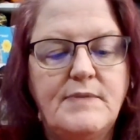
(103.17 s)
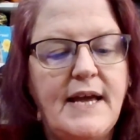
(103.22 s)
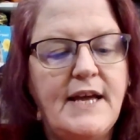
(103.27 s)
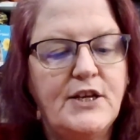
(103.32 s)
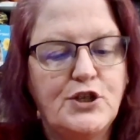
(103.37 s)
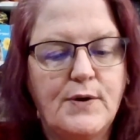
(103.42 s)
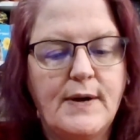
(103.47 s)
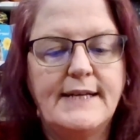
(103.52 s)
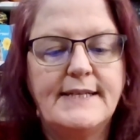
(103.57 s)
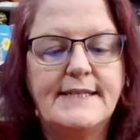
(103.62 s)

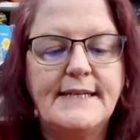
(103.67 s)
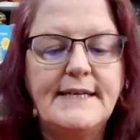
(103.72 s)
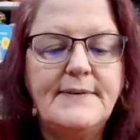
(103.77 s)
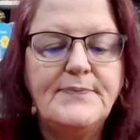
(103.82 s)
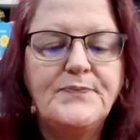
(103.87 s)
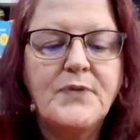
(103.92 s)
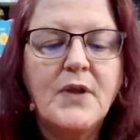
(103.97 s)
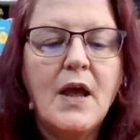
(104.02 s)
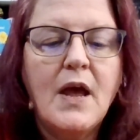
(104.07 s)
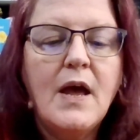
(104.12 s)
Interesting.
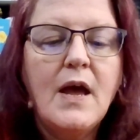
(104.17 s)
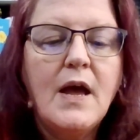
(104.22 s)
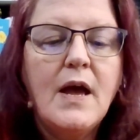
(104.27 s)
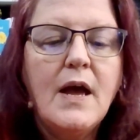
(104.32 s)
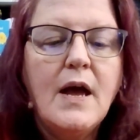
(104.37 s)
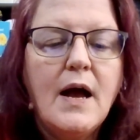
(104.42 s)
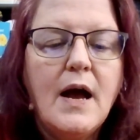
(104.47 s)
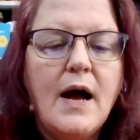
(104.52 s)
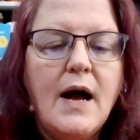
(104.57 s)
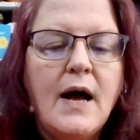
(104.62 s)

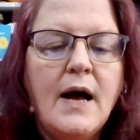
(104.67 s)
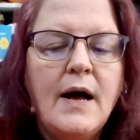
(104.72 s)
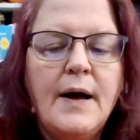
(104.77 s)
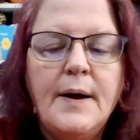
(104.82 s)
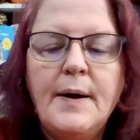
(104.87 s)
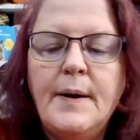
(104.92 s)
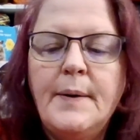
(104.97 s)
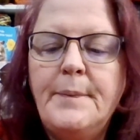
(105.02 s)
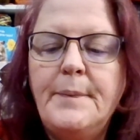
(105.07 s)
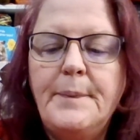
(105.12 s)

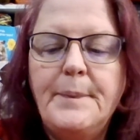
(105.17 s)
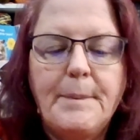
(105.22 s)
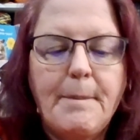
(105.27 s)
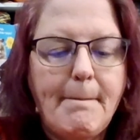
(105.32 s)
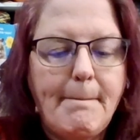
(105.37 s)
5